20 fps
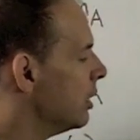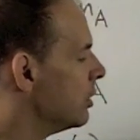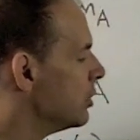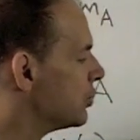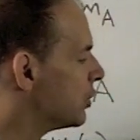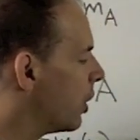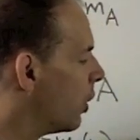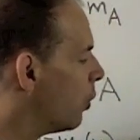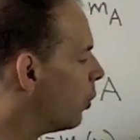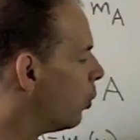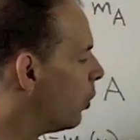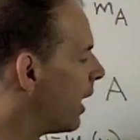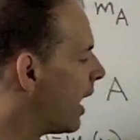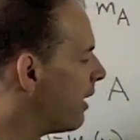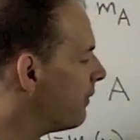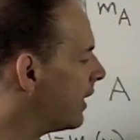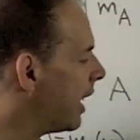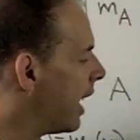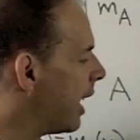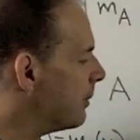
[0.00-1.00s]
So we'll
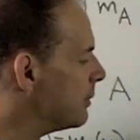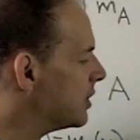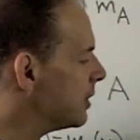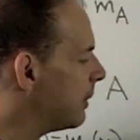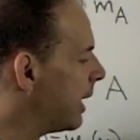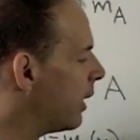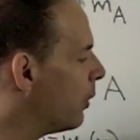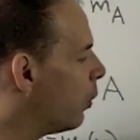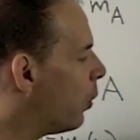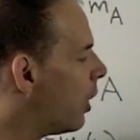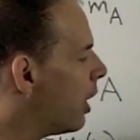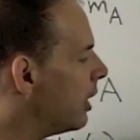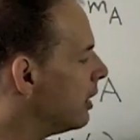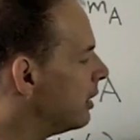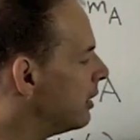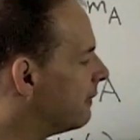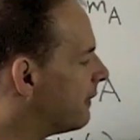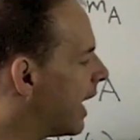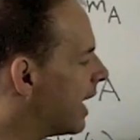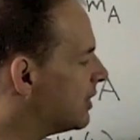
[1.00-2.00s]
have that M sub
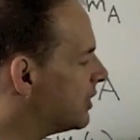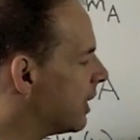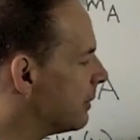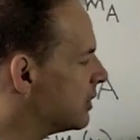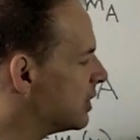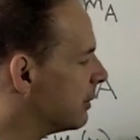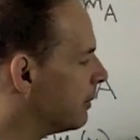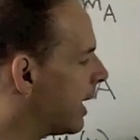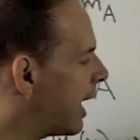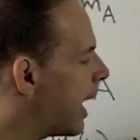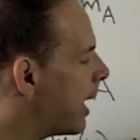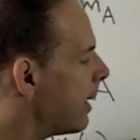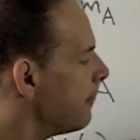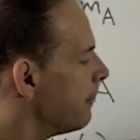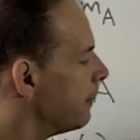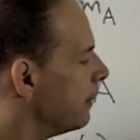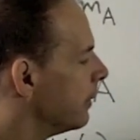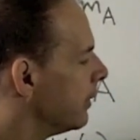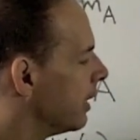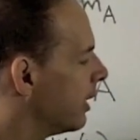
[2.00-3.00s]
A1 divides M sub A,
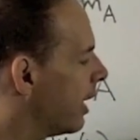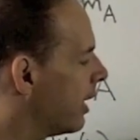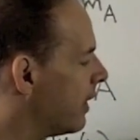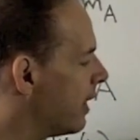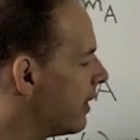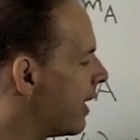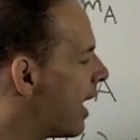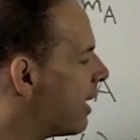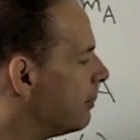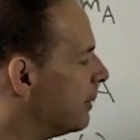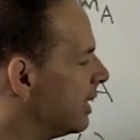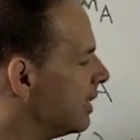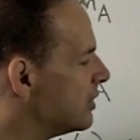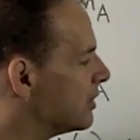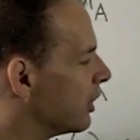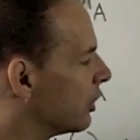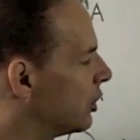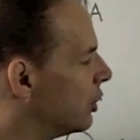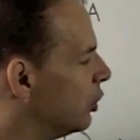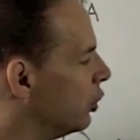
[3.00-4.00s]
and then that means
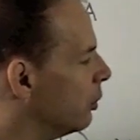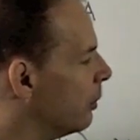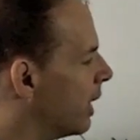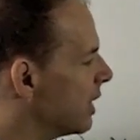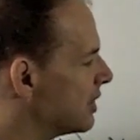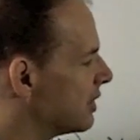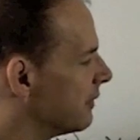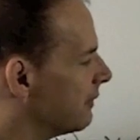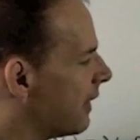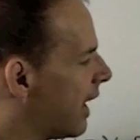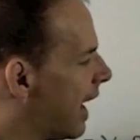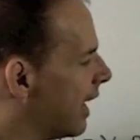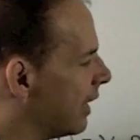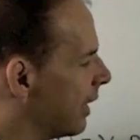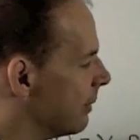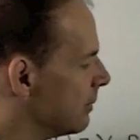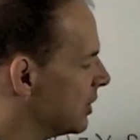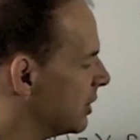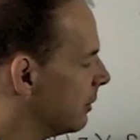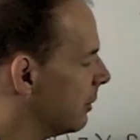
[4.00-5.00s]
that Q must divide
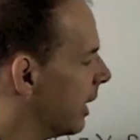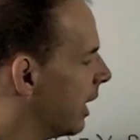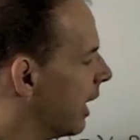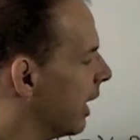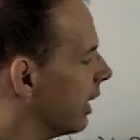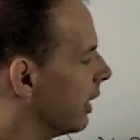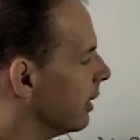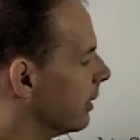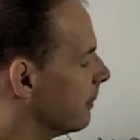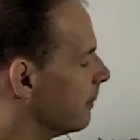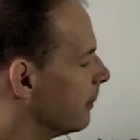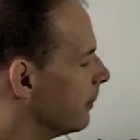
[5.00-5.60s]
M sub A.